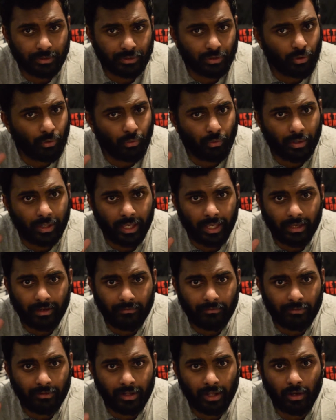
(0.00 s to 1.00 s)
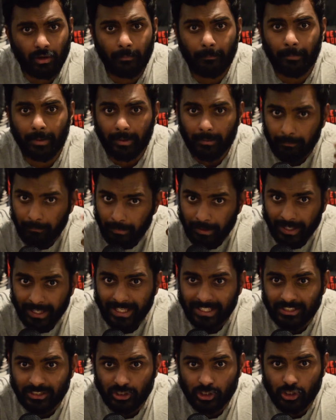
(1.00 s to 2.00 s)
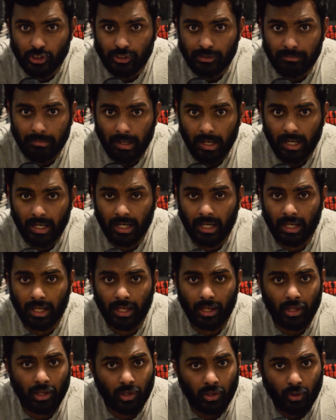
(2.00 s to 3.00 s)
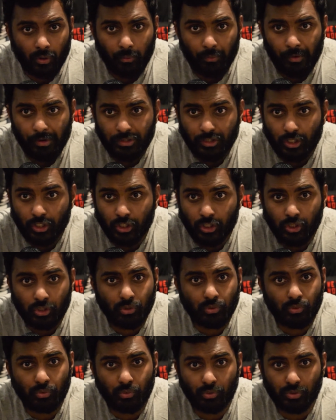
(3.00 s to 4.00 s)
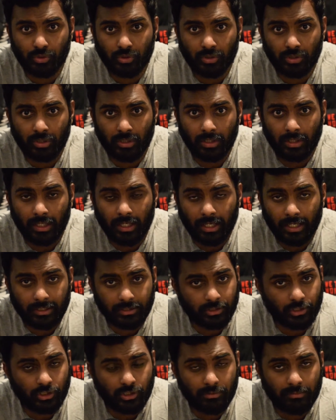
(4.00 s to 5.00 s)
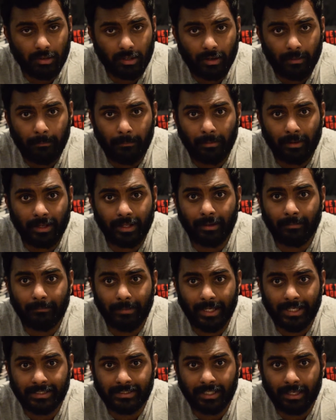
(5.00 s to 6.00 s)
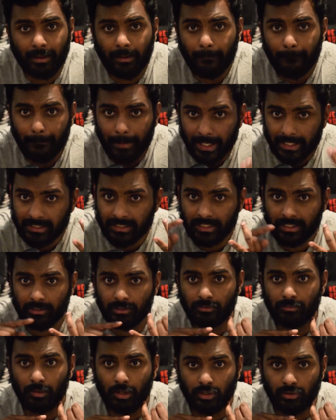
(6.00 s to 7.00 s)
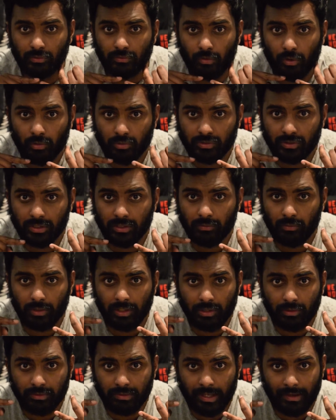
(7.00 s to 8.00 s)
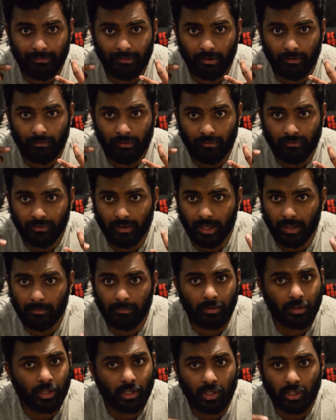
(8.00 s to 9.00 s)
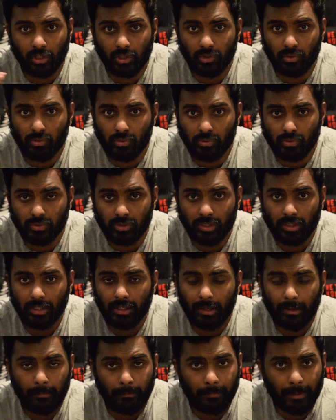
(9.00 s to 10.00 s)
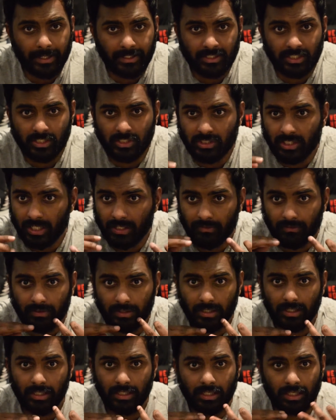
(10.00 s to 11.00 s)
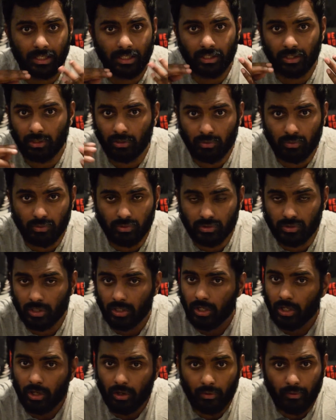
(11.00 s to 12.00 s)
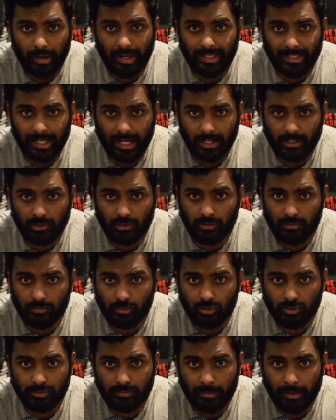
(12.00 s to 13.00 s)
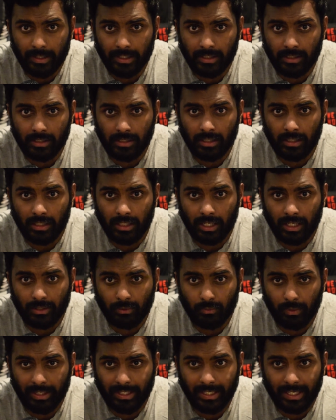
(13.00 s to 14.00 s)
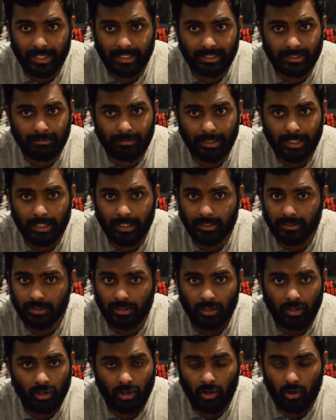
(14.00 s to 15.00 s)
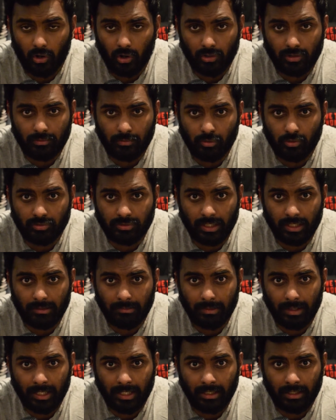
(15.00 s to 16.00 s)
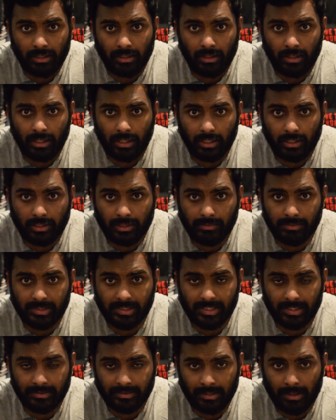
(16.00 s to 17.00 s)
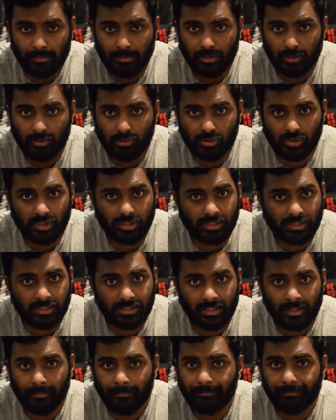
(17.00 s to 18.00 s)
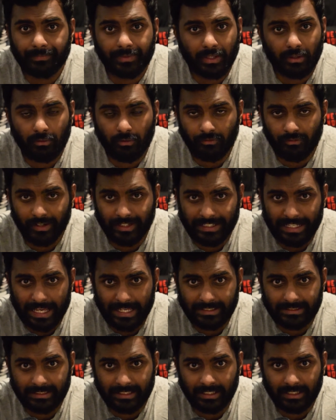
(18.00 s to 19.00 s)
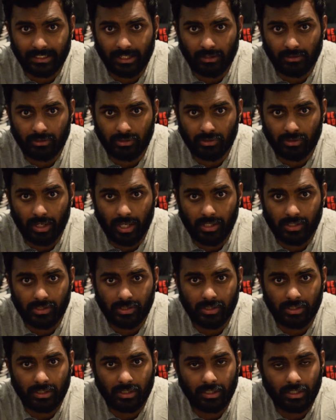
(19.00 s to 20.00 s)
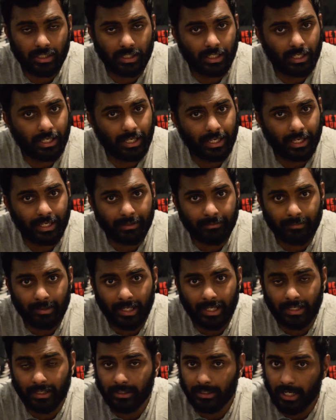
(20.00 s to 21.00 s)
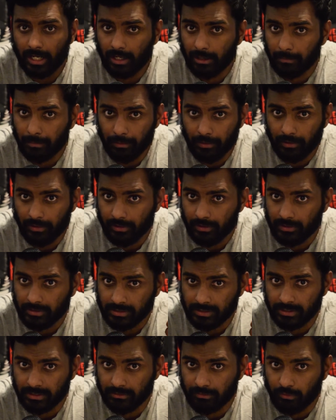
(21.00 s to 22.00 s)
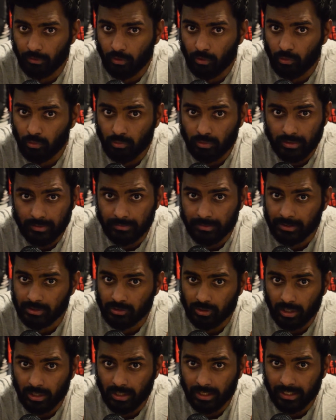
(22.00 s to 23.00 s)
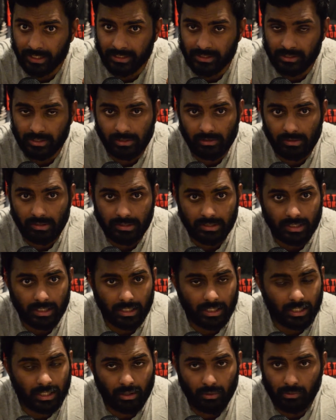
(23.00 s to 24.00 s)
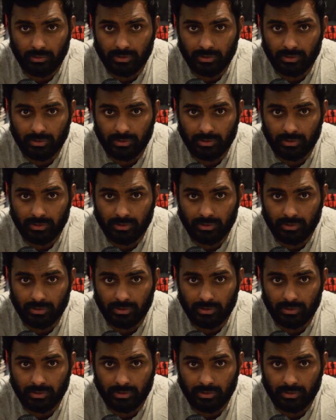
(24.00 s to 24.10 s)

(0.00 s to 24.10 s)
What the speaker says: was okay for now, but playing Serge Ibaka was huge because Serge Ibaka played amazing. Benching DeMar DeRozan when he was having a rough game, huge. Benching JV, huge. Great tactical moves by Dwayne Casey because all the moves that he made in terms of substitutions were fantastic down the stretch. And man, Jakob Poeltl and Cesar Floor, who has been struggling in the series,